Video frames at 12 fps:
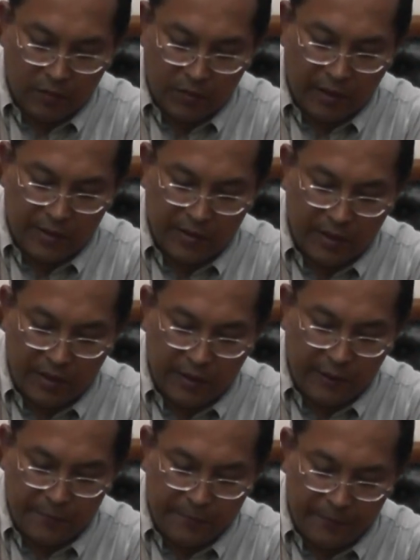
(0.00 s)
you can see
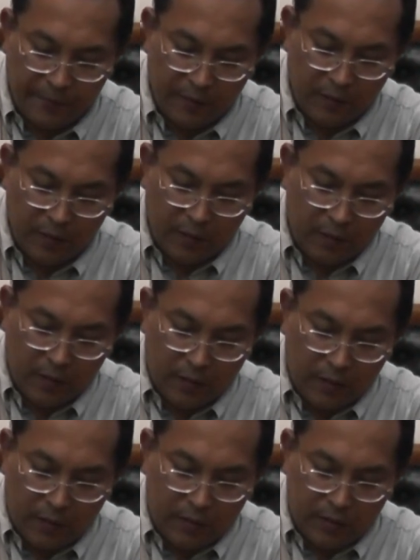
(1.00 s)
here,
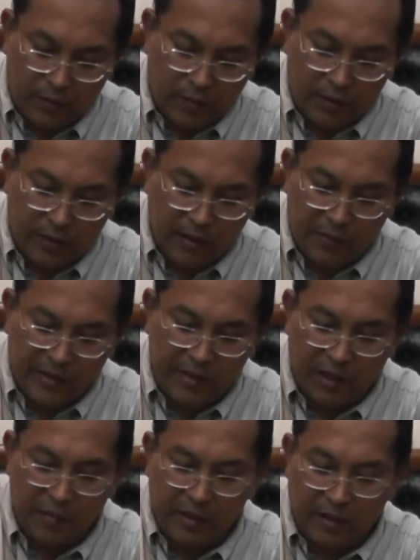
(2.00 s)
so this
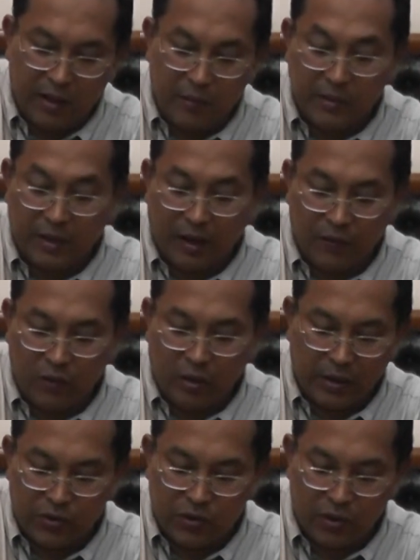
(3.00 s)
basically becomes
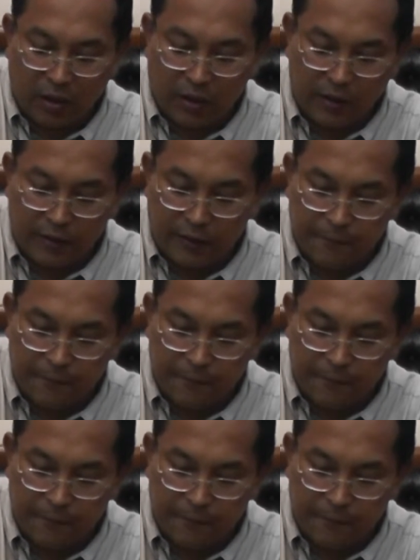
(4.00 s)
avocado chocolate.